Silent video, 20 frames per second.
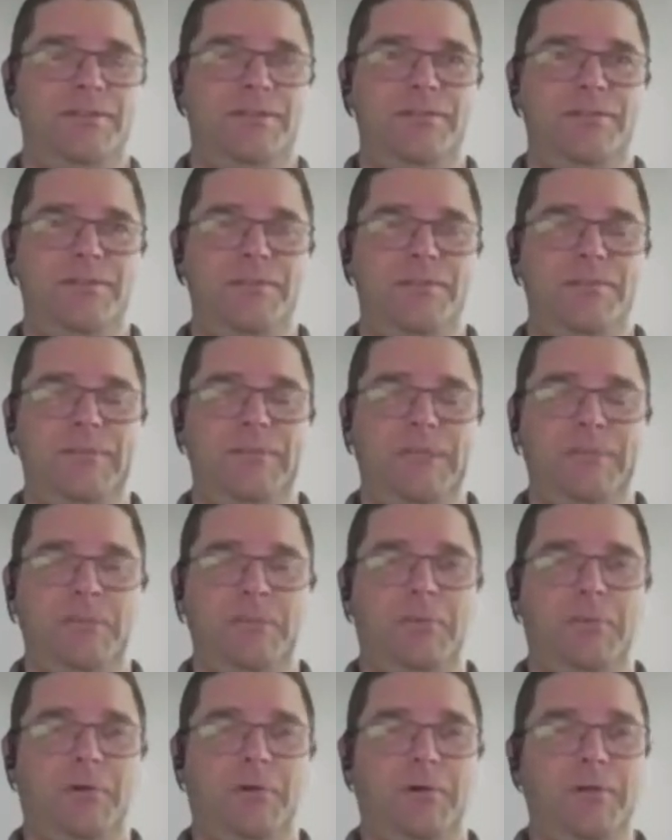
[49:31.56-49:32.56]
the people
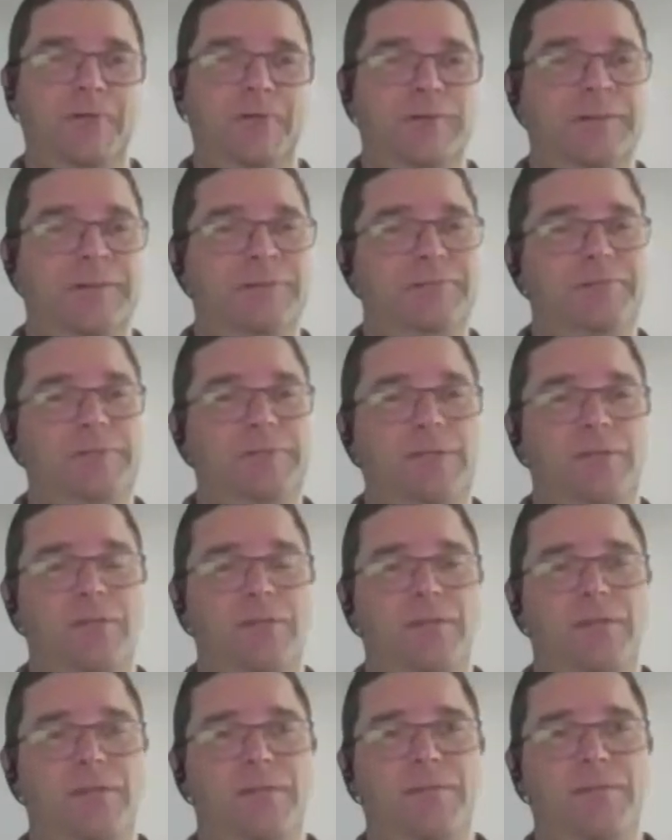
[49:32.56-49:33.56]
part of it, and you
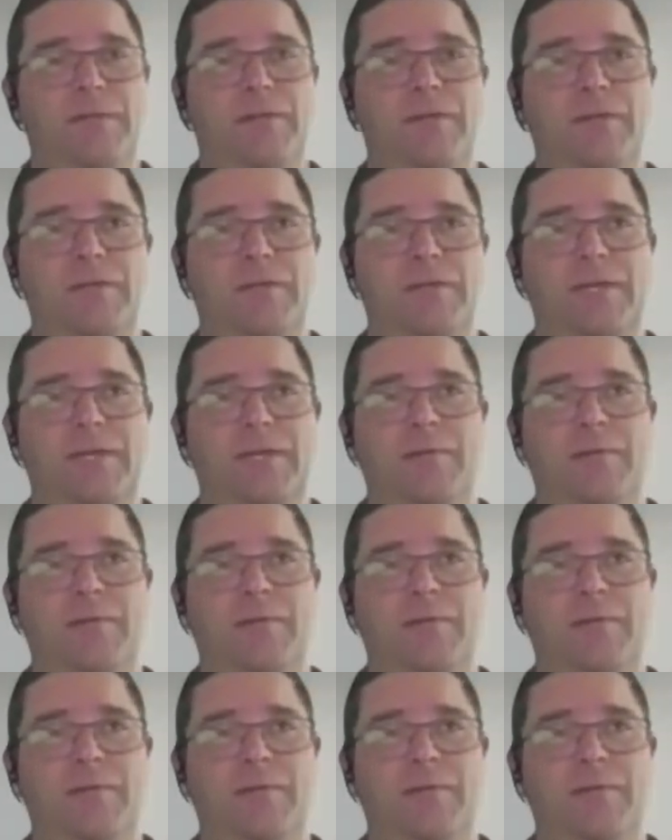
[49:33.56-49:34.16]
think about, okay,